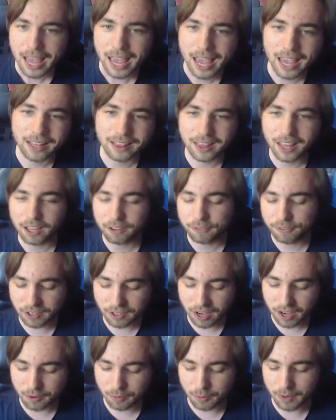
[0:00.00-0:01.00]
and like
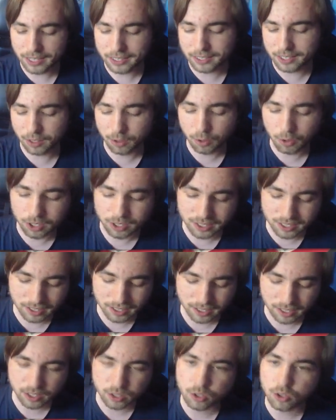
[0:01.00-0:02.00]
figure out ways in order
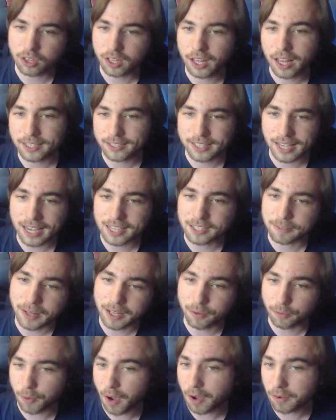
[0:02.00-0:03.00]
to utilize as
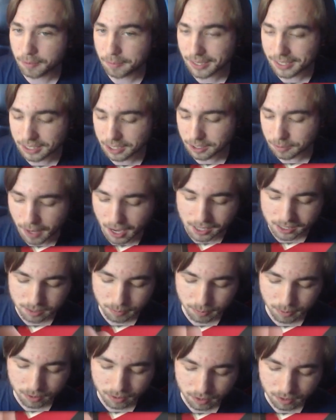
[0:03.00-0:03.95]
many Ravamis as possible.